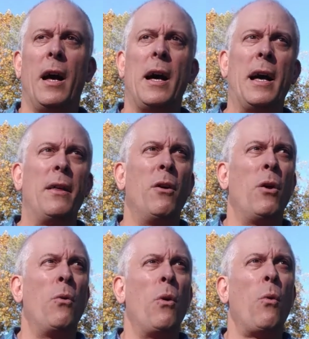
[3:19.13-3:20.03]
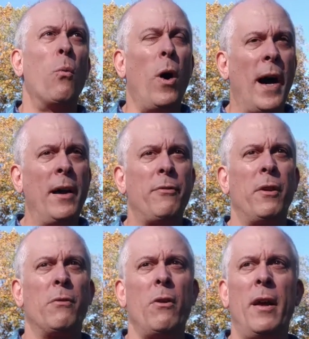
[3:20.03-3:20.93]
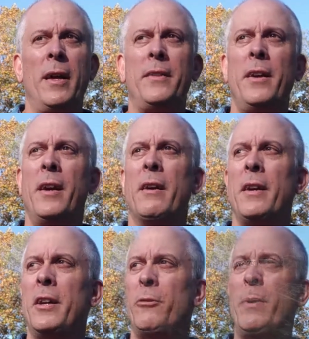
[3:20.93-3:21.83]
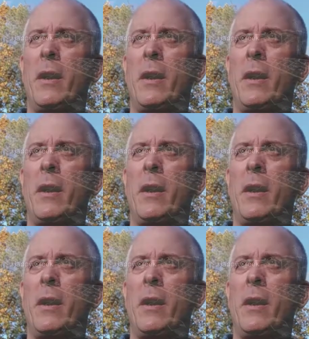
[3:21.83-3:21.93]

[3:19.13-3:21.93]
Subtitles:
Why Front Royal is here is